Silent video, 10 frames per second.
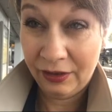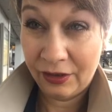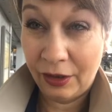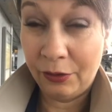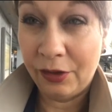
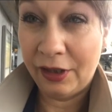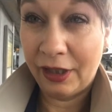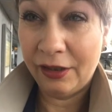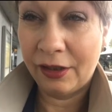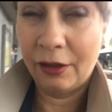So
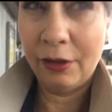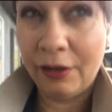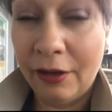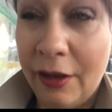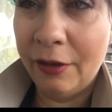today is
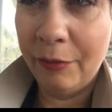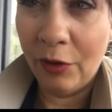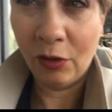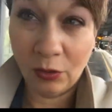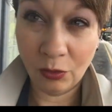going
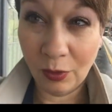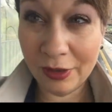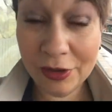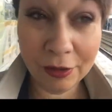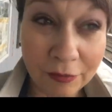
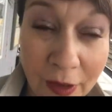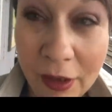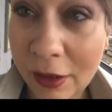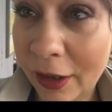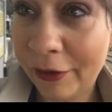well so
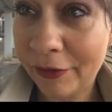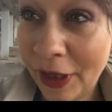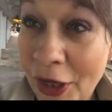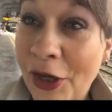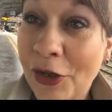far. I've
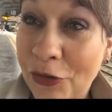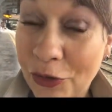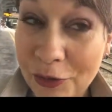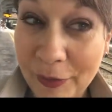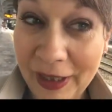
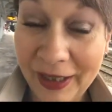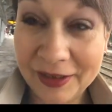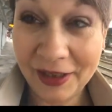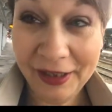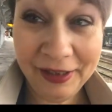dropped my
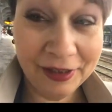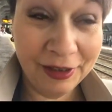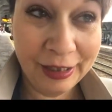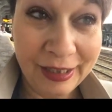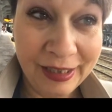latte.
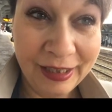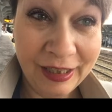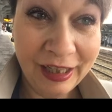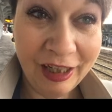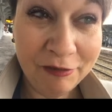I
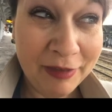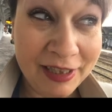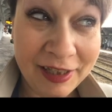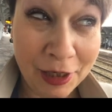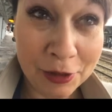have my
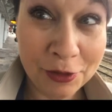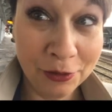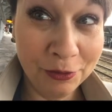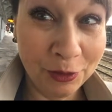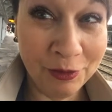tights
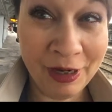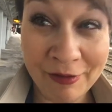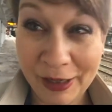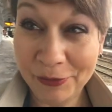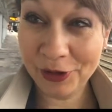on the wrong way
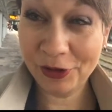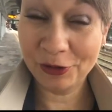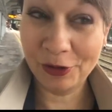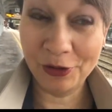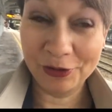around, which is
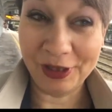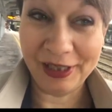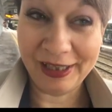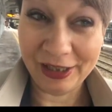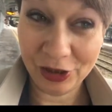causing
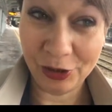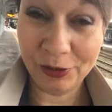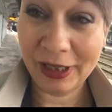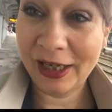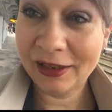
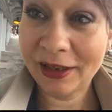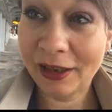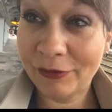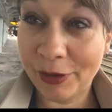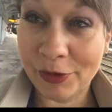issues, and I
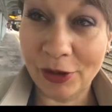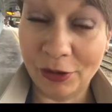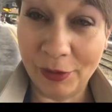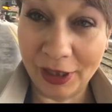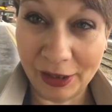have lipstick
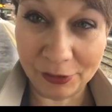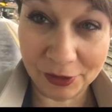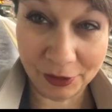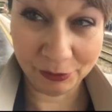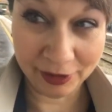on my coat.
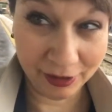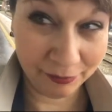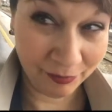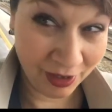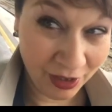So
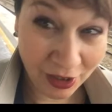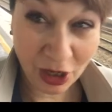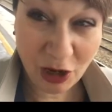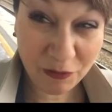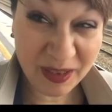we'll
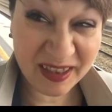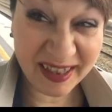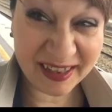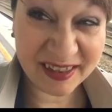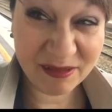hopefully the
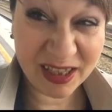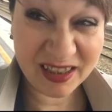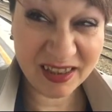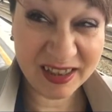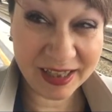next
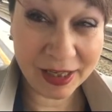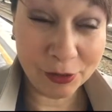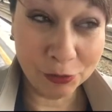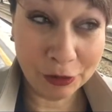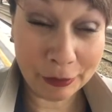rest of the day
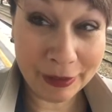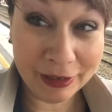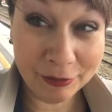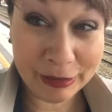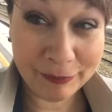will go a
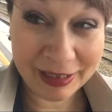little bit